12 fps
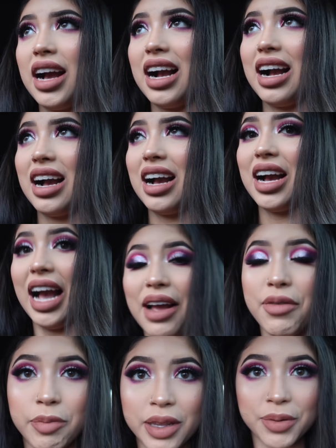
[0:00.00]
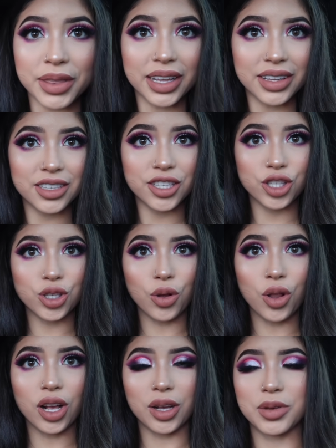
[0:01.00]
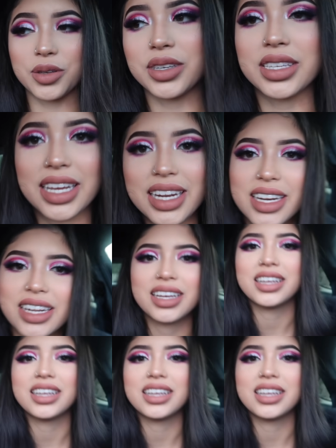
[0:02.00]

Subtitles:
I haven't played with color in so long. I'm so excited.